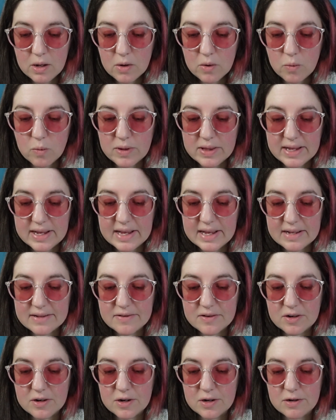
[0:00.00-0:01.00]
when the kids
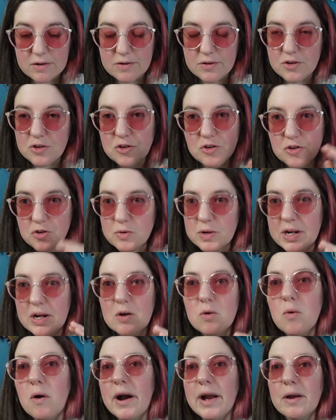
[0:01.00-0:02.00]
are doing
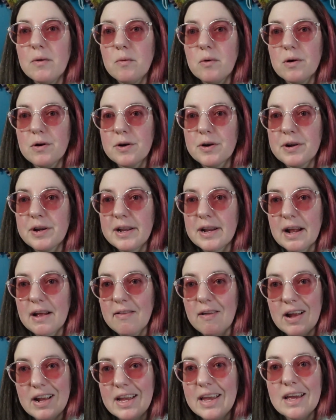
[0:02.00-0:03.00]
quiet work and
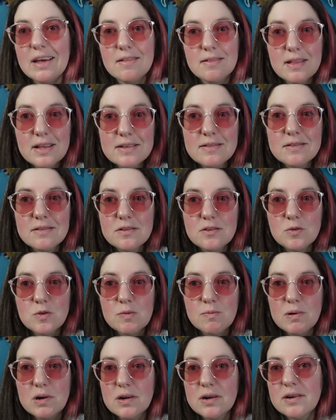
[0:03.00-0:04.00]
I can't listen to a
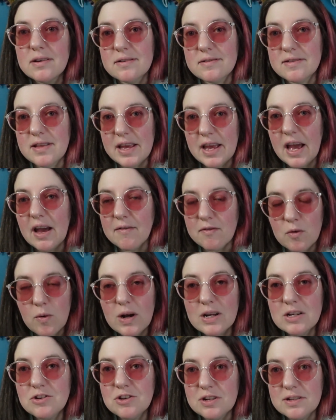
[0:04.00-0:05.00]
book because they have
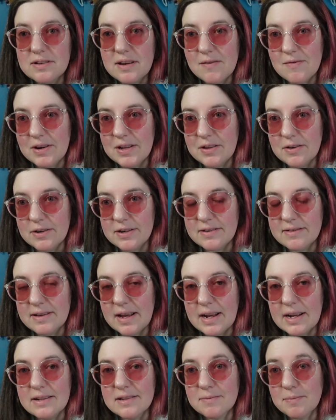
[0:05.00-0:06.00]
questions every 30
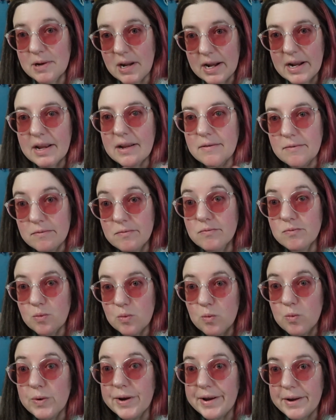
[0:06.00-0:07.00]
seconds, but I can
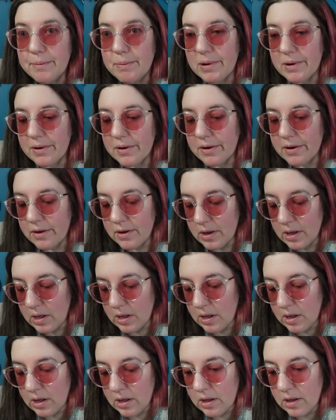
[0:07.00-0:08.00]
read a book
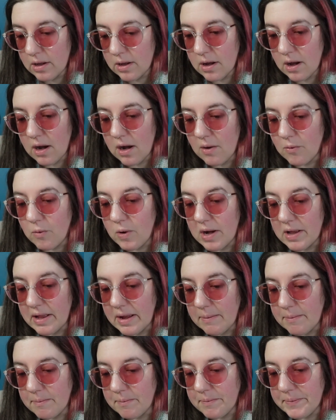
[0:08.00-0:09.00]
while
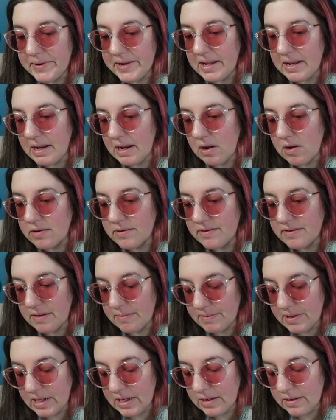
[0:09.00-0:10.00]
I'm knitting on
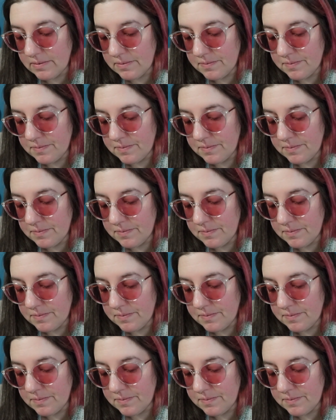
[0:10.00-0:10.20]
something.